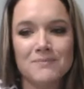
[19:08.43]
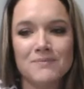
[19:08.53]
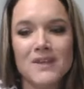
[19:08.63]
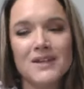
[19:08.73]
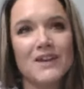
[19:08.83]

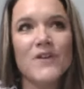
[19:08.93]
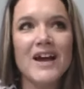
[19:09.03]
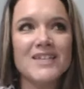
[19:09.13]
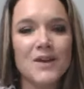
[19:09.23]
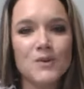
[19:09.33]

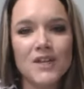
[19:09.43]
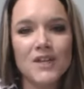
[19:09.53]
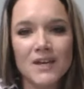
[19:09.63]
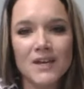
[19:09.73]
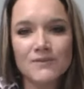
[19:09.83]
advice I would
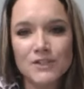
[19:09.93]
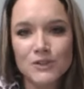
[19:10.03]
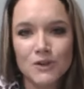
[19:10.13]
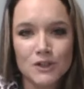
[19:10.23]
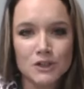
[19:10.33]
give to
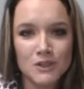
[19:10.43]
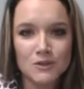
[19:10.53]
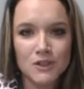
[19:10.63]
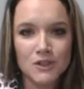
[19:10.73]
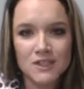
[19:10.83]

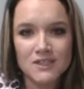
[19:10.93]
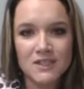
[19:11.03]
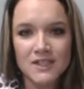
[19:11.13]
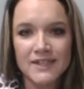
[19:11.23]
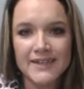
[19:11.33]
entrepreneurs
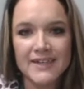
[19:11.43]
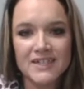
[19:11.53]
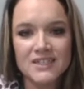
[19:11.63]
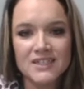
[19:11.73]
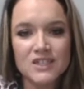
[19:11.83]

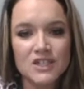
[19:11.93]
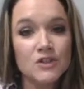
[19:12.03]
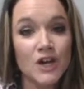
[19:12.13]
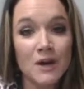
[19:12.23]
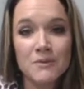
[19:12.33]
is
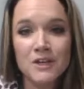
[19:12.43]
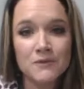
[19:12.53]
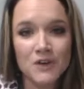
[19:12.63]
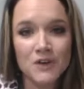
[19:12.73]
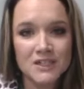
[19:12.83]
to not
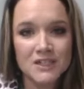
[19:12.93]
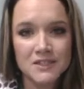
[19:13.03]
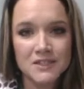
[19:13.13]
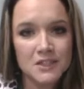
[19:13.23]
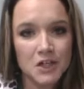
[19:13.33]
be afraid
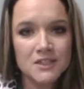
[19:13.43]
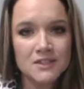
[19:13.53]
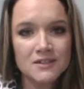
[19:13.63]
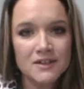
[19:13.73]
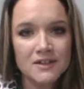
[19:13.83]
to
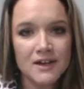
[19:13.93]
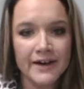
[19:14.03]
start.